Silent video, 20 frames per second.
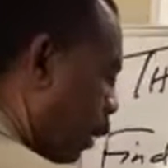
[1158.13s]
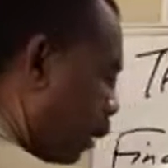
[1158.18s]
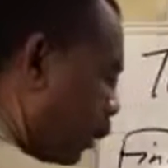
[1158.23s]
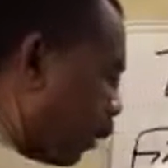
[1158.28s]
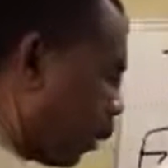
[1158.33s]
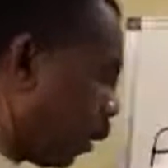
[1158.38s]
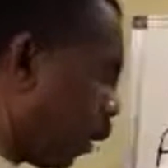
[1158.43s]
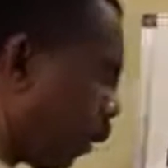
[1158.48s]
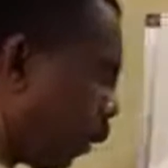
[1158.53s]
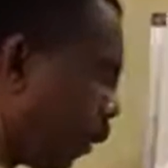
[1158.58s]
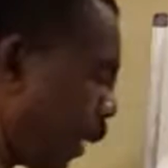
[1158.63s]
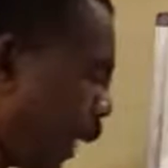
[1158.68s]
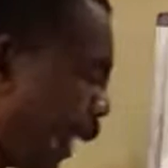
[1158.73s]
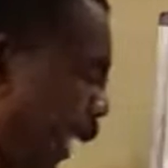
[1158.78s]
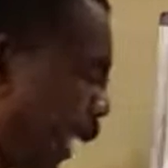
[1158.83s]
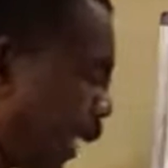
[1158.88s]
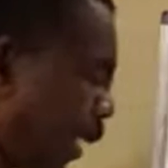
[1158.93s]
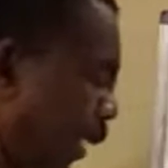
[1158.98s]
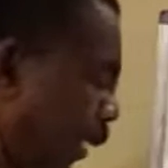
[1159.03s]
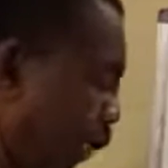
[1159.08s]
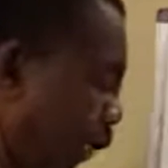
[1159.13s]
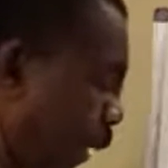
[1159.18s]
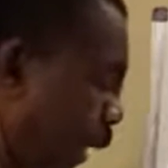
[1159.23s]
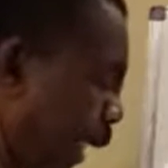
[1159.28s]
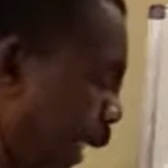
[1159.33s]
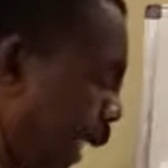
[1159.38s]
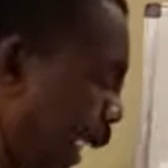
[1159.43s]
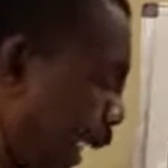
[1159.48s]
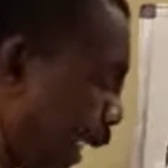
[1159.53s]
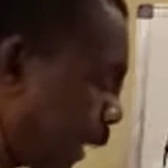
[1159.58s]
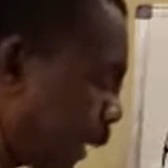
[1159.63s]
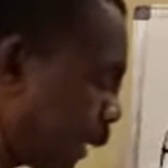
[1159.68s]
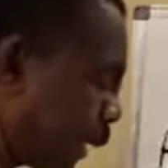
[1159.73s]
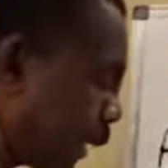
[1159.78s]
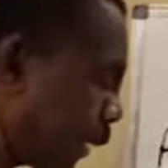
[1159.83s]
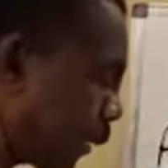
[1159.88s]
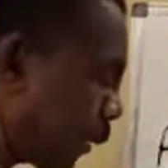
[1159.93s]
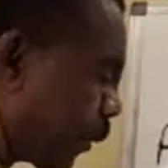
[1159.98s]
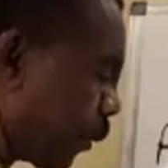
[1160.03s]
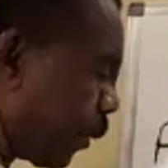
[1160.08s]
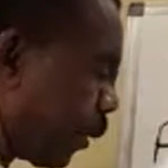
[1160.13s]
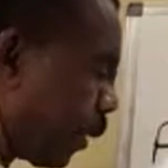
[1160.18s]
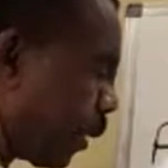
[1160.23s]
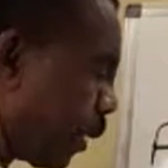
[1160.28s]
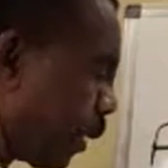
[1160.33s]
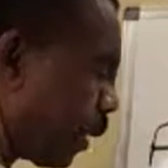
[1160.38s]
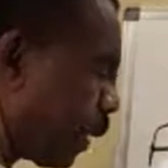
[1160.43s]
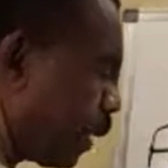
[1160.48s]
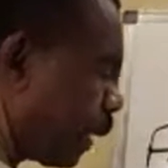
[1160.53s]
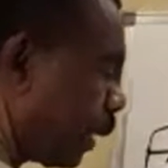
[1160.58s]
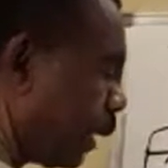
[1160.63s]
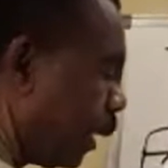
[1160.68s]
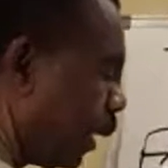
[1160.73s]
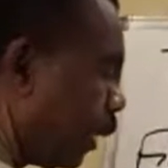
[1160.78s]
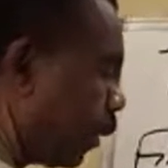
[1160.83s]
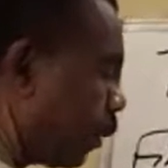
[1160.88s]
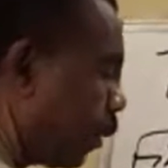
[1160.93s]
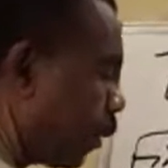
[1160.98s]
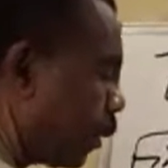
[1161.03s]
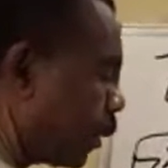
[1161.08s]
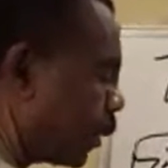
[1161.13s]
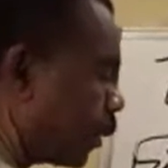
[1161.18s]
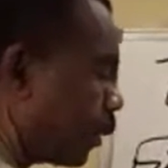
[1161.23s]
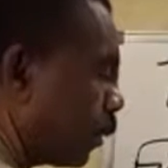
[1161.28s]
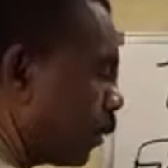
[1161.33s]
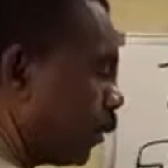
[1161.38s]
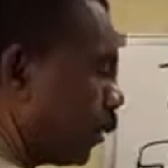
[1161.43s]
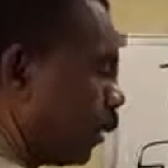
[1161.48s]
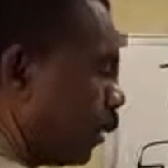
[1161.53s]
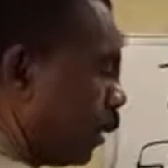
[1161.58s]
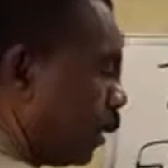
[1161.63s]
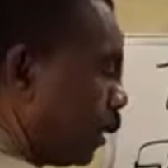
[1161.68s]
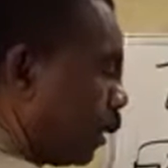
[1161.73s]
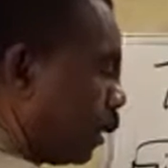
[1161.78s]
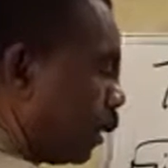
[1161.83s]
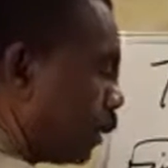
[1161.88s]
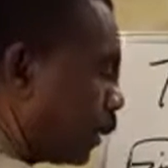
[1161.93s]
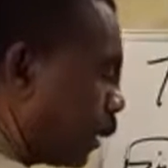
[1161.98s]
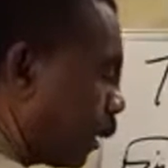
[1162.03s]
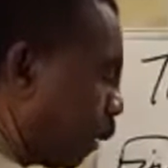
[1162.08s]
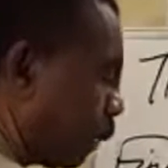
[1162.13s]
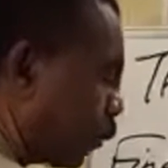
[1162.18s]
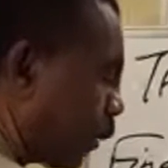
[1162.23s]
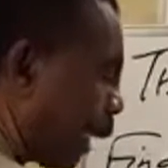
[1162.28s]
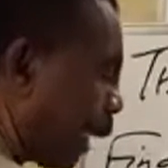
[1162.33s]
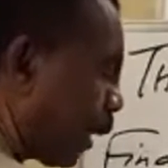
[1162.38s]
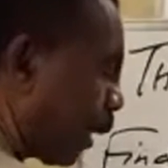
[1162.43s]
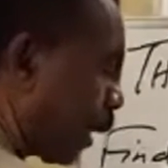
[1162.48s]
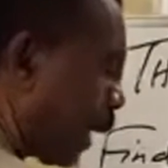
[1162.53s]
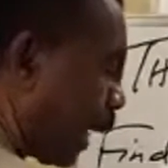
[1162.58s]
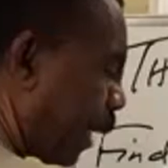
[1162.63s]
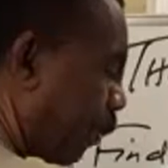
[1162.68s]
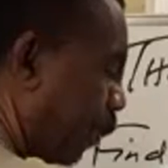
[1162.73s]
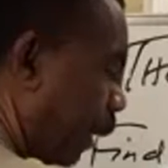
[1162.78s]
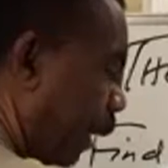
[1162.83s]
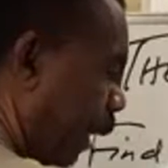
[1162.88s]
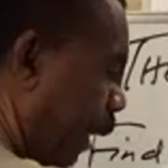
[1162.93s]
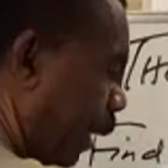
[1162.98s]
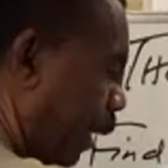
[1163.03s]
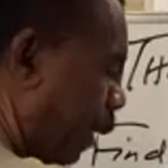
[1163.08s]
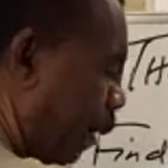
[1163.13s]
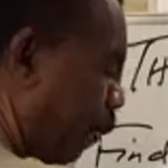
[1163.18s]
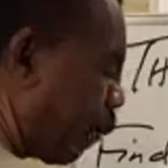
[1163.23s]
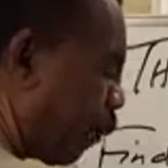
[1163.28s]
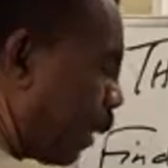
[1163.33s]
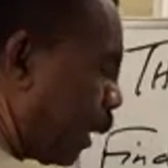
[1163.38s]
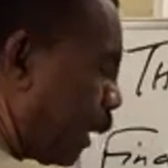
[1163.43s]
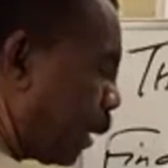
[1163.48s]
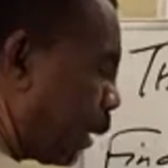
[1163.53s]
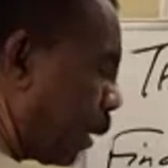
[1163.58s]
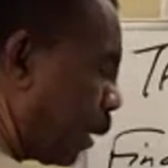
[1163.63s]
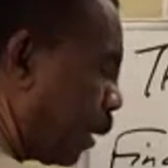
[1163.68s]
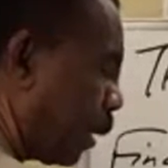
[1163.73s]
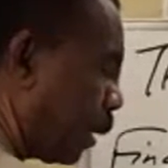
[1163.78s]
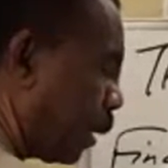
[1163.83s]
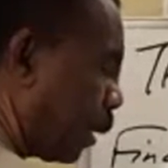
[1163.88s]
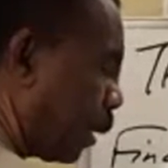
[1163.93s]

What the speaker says: So now we end up with x squared equal to, subtract that, we end up with